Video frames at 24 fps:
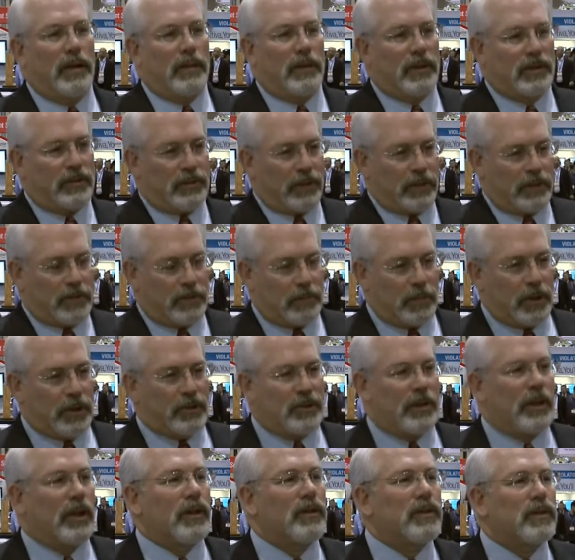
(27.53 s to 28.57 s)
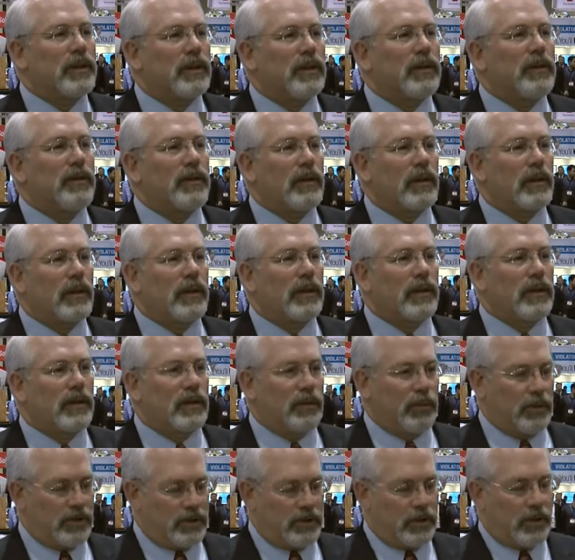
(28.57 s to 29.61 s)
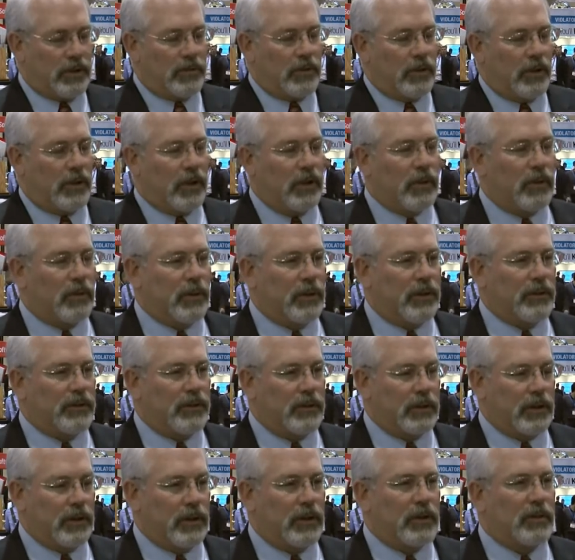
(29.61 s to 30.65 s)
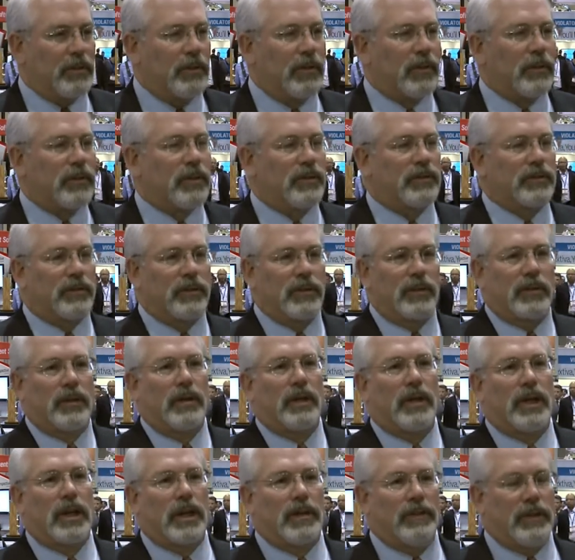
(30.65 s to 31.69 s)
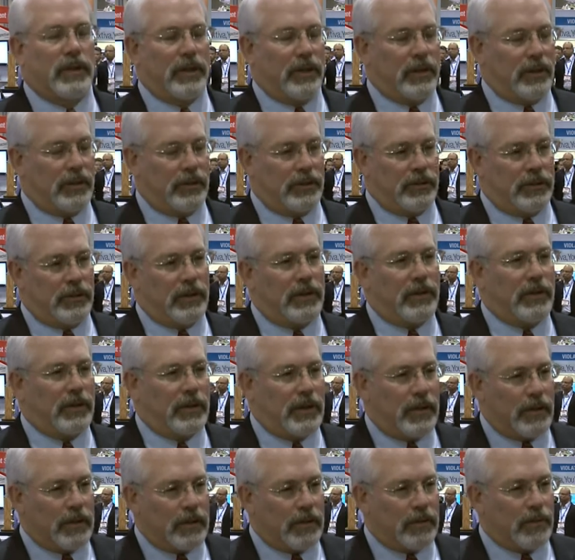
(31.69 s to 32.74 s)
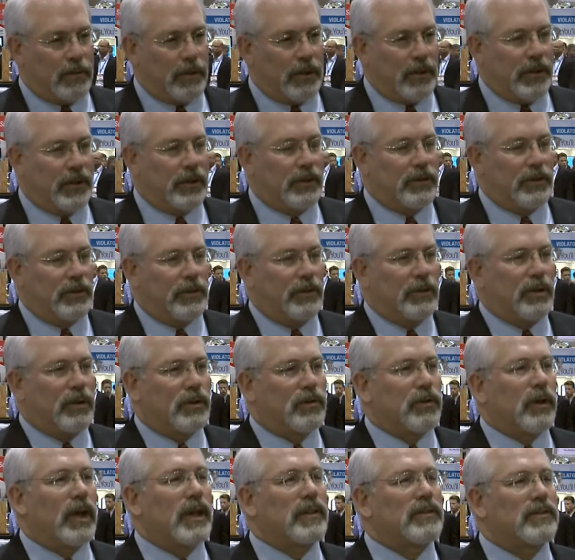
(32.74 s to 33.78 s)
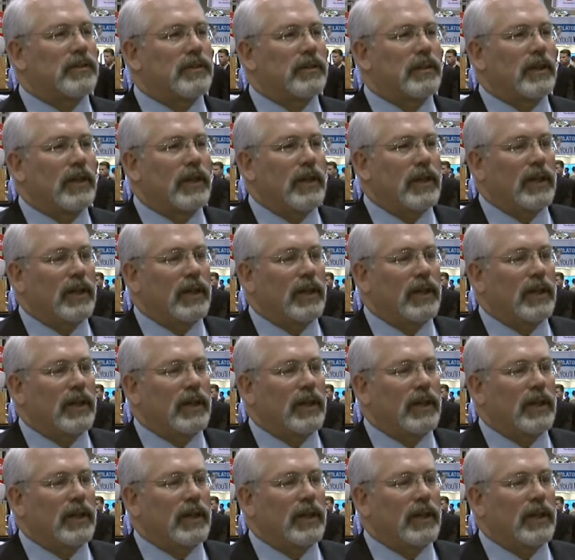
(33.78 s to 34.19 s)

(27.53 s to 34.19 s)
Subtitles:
it's much healthier. We still have a long ways to go. There's still a lot of areas that we need to address.